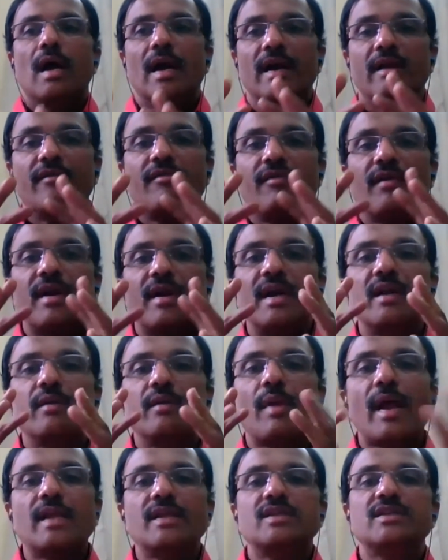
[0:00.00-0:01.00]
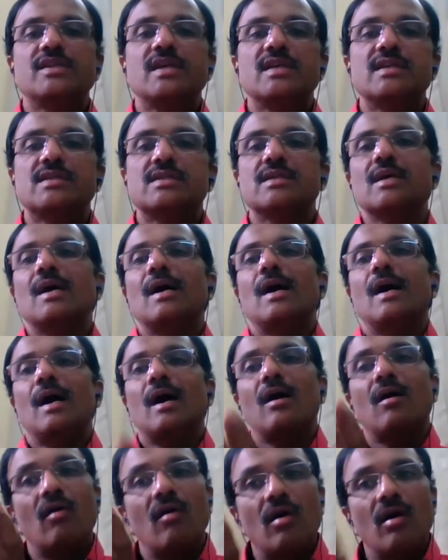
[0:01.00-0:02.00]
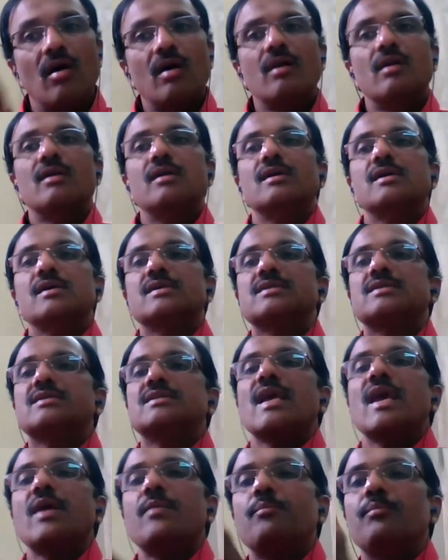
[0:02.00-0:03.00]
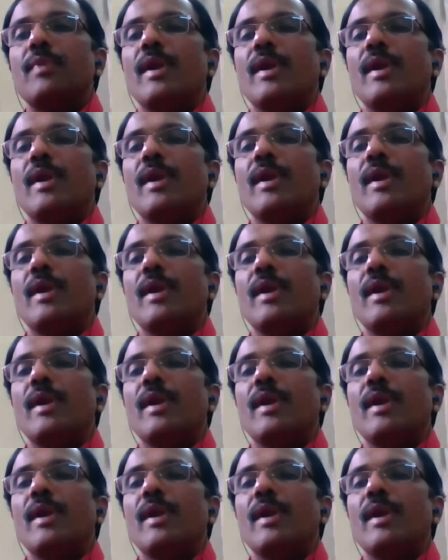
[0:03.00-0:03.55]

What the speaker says: different branches or same plant.